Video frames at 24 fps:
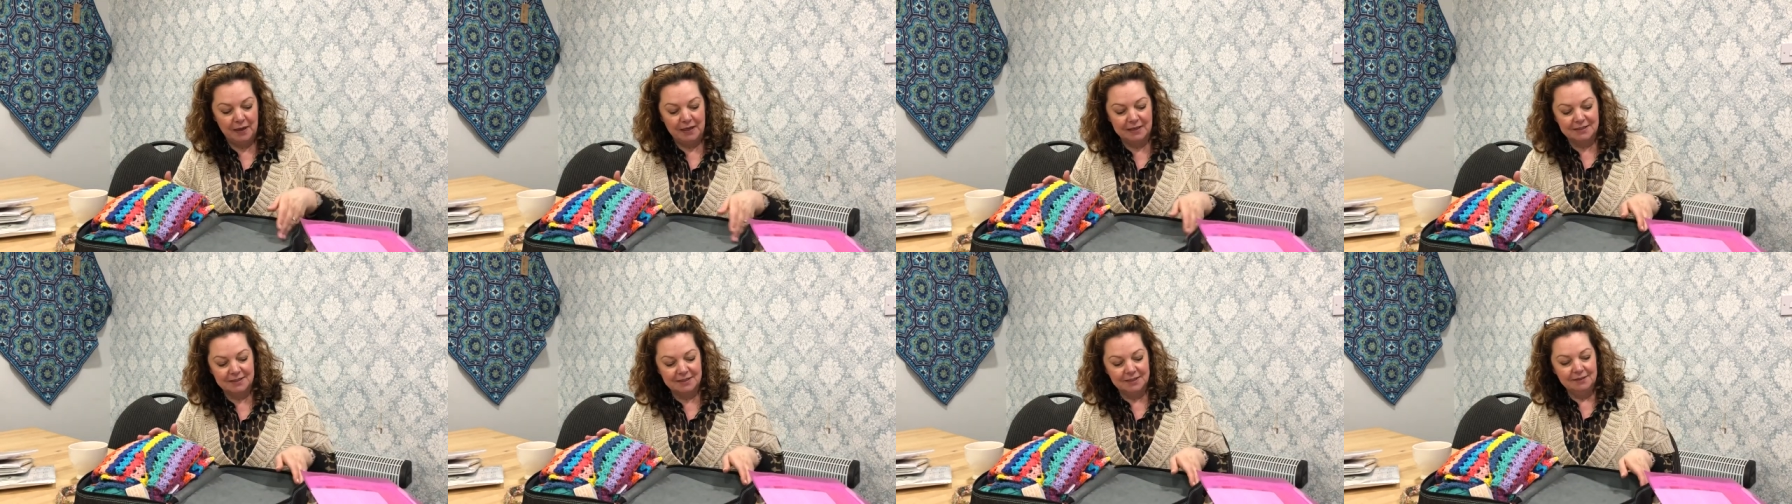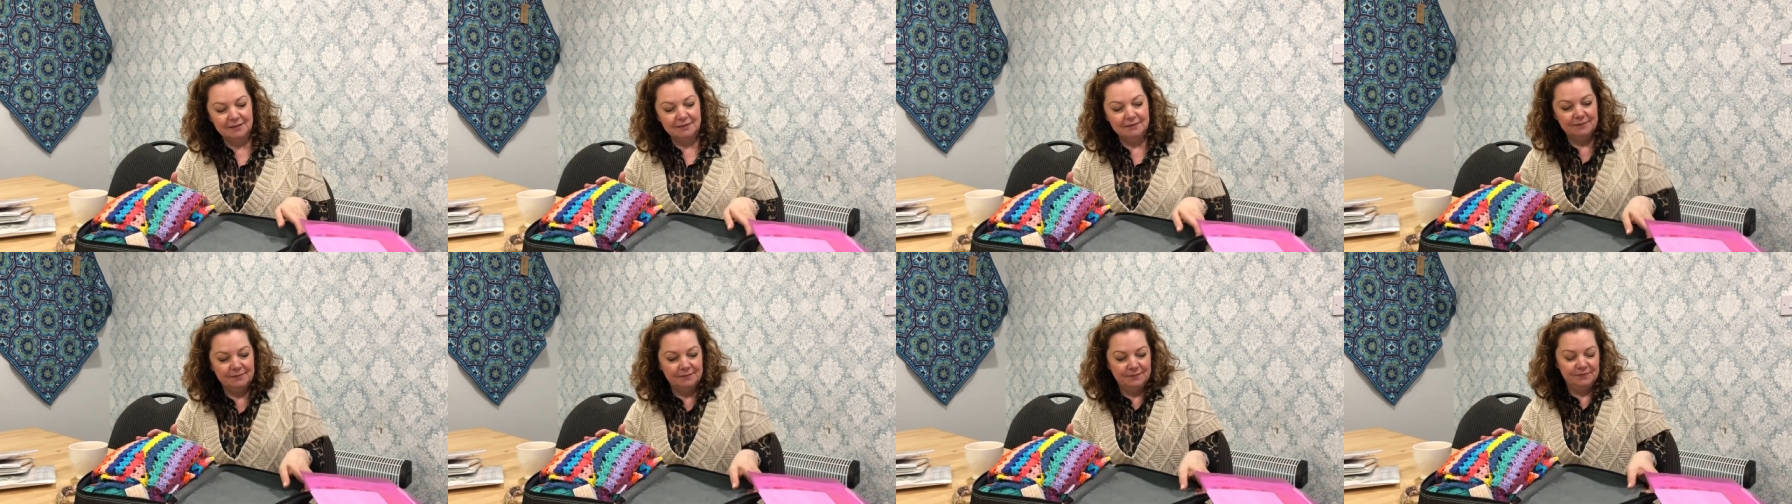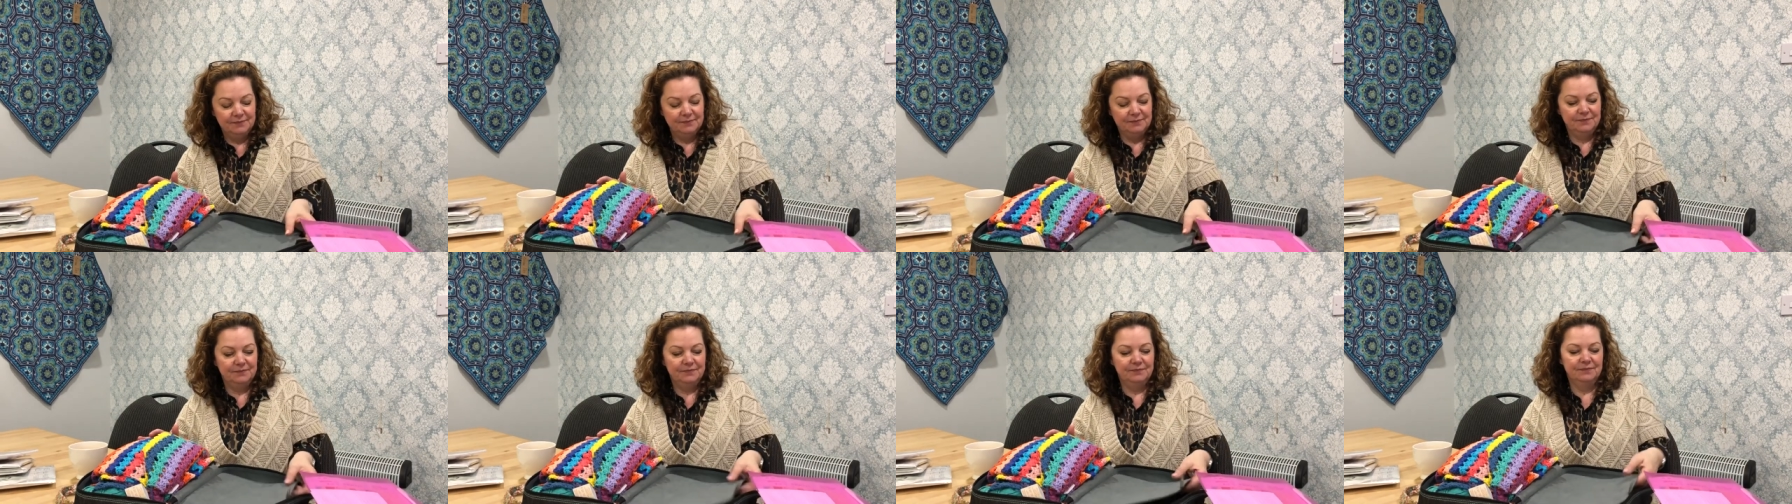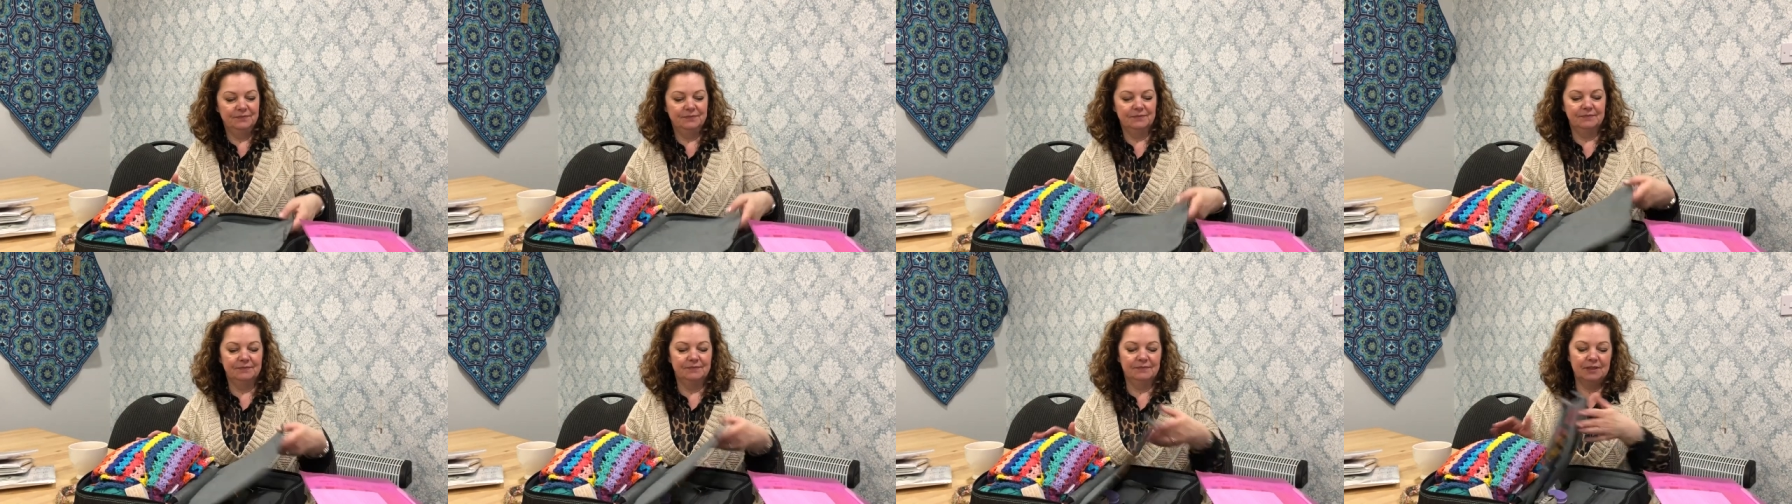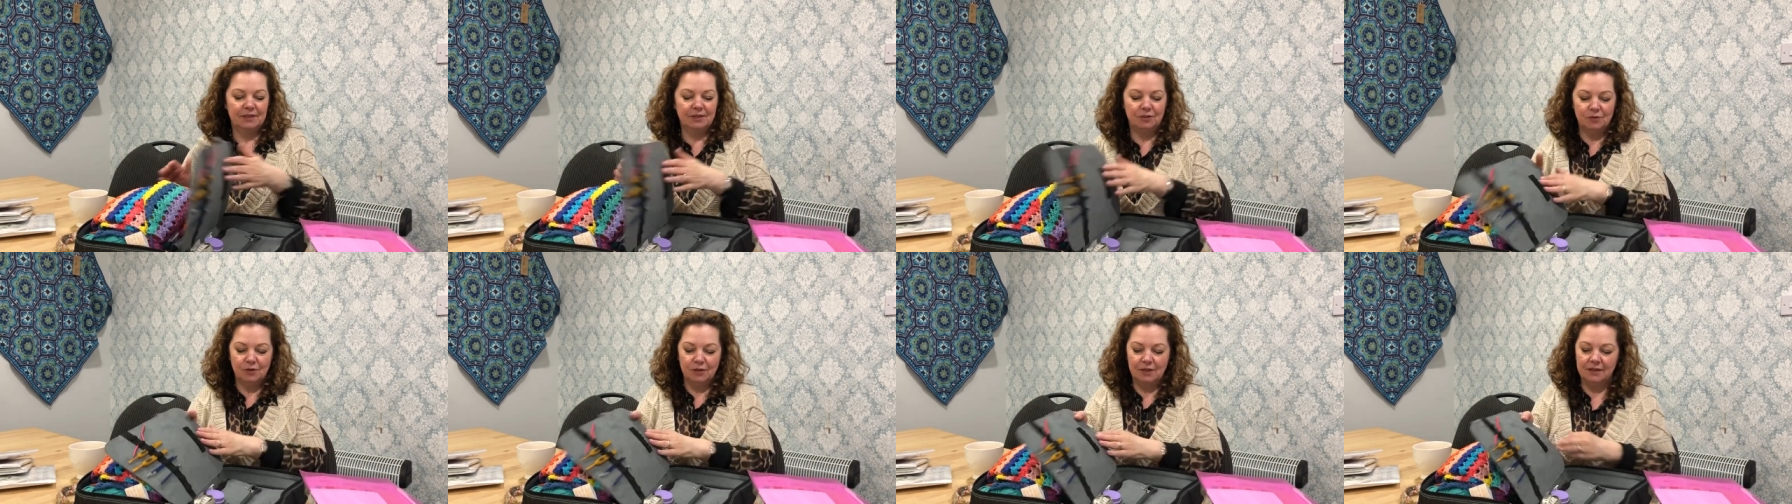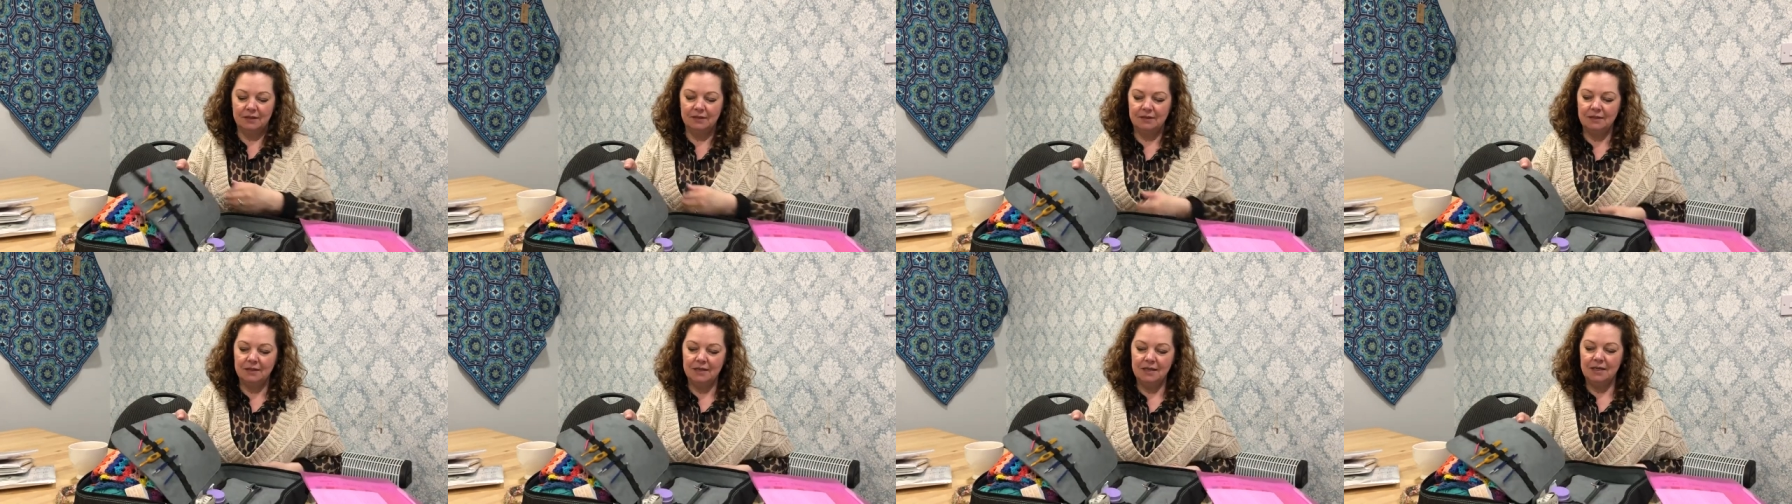pattern.
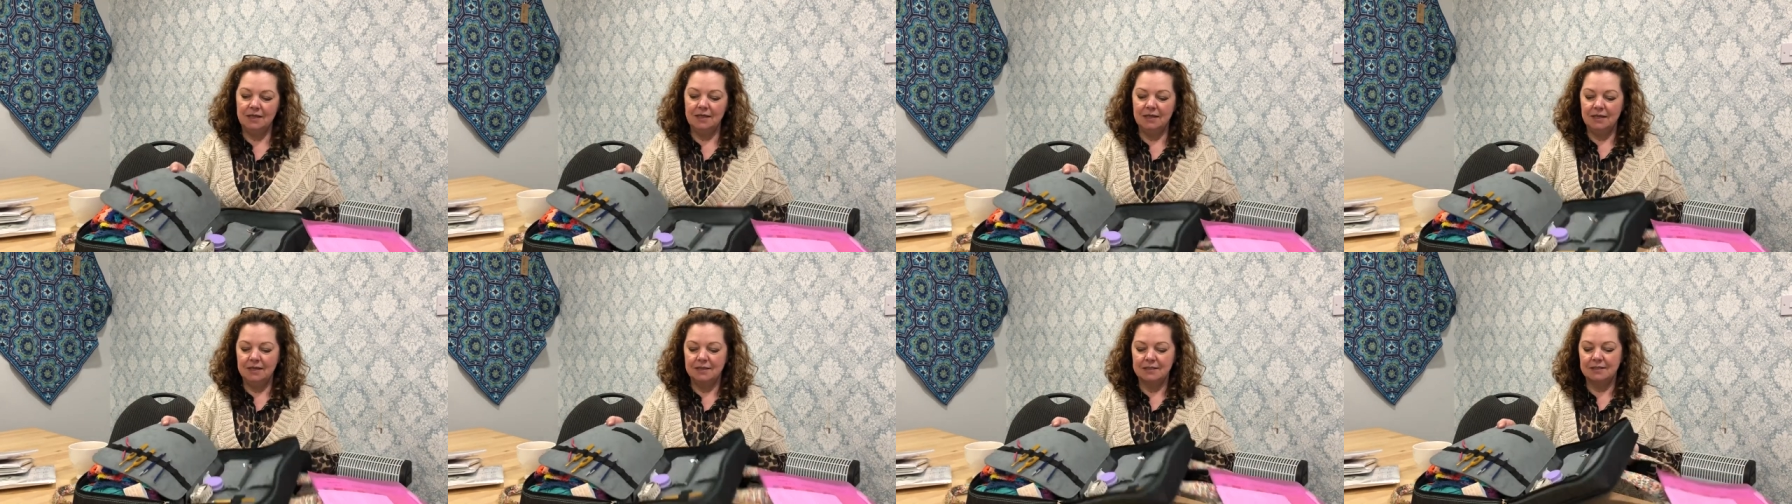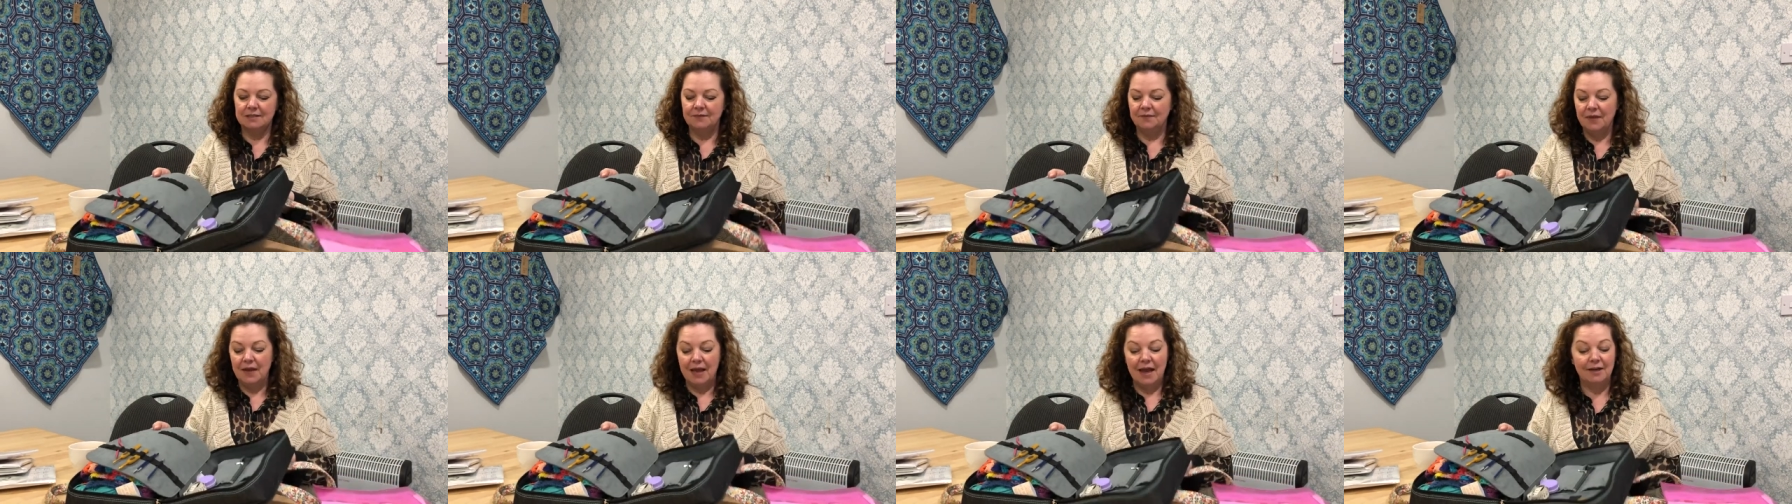This.